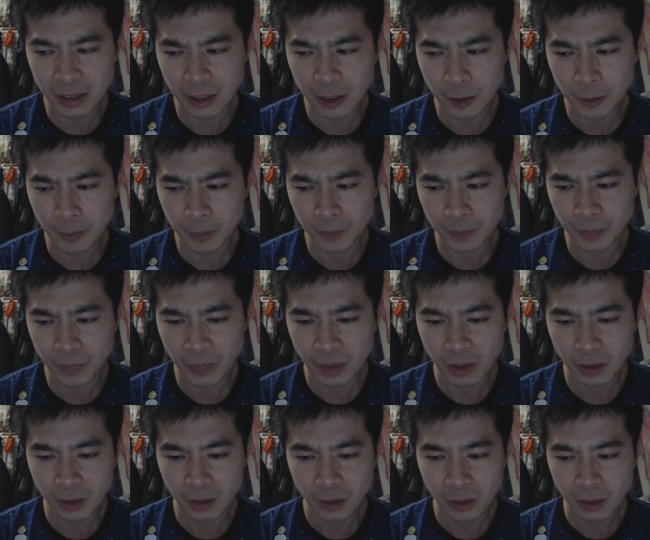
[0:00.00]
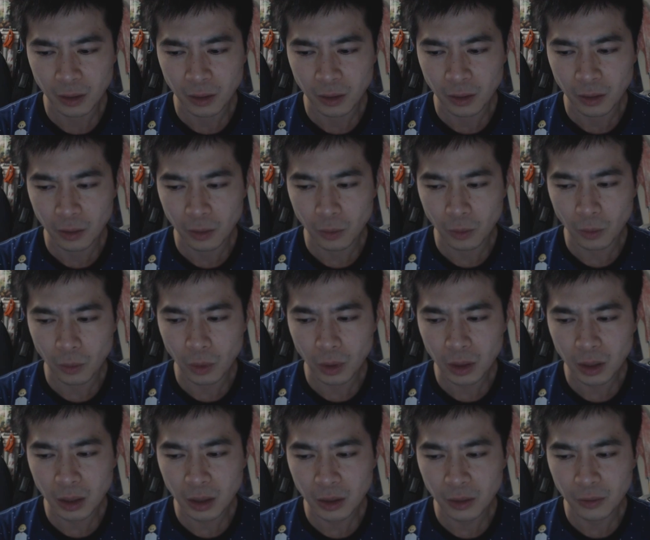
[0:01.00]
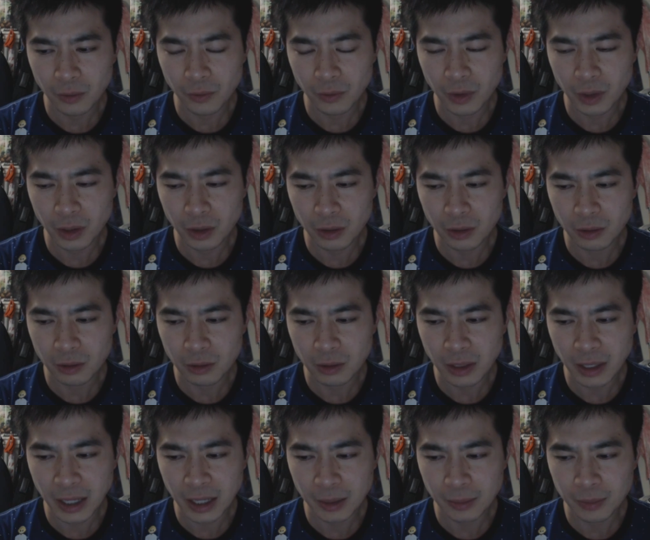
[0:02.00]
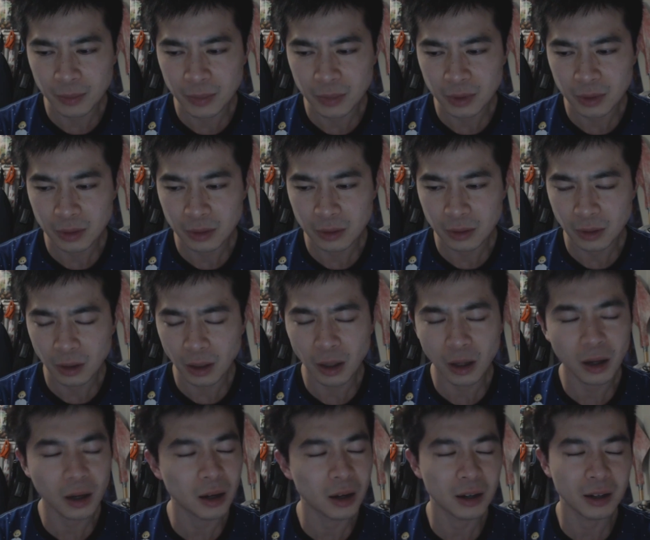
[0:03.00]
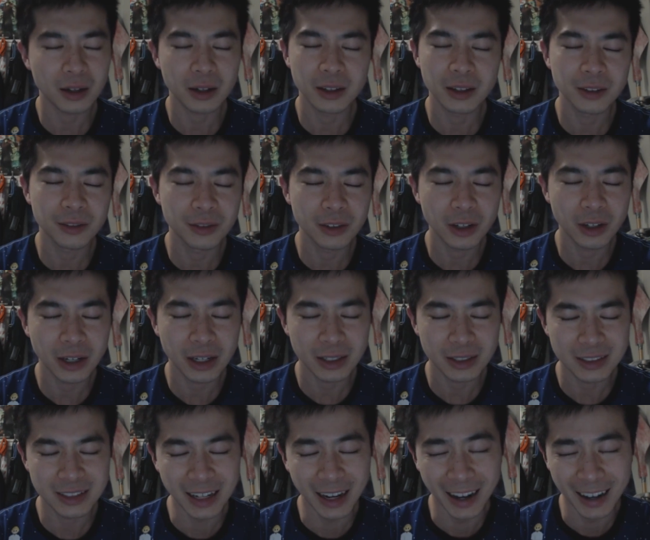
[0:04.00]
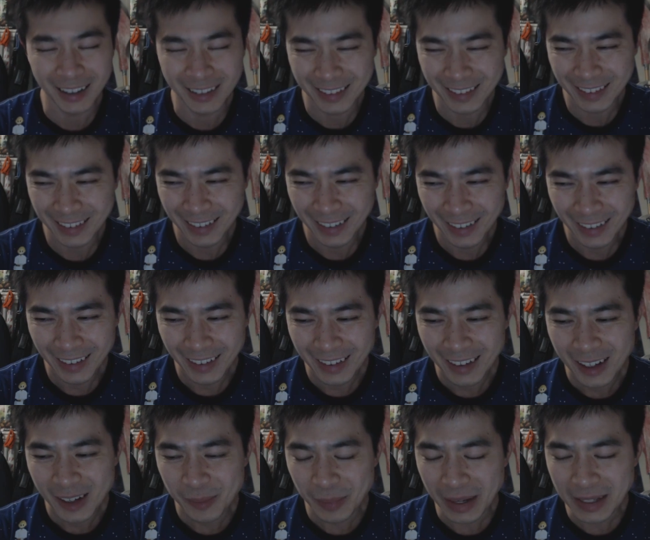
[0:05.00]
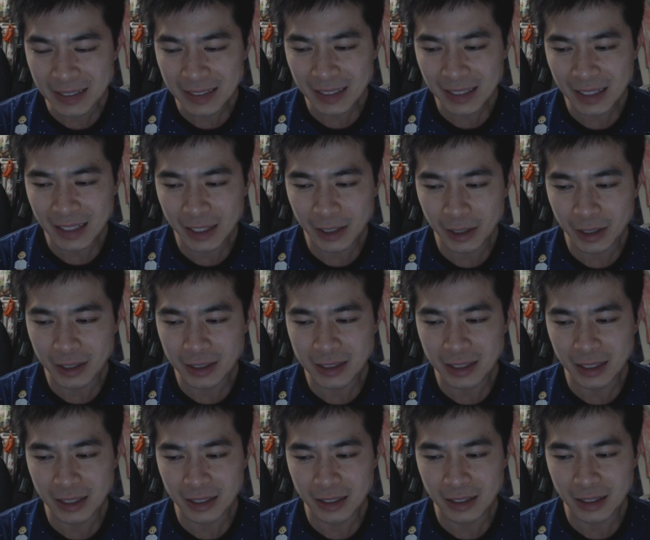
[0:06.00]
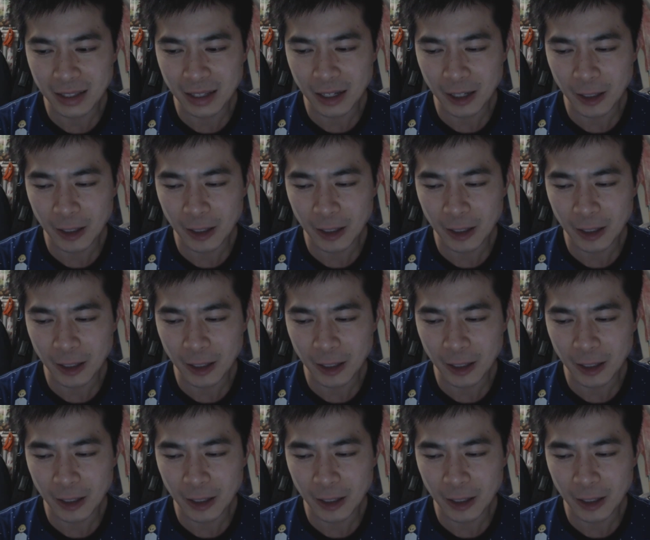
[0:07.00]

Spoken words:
that, what are video games? I don't even know how to start. Basically, he said,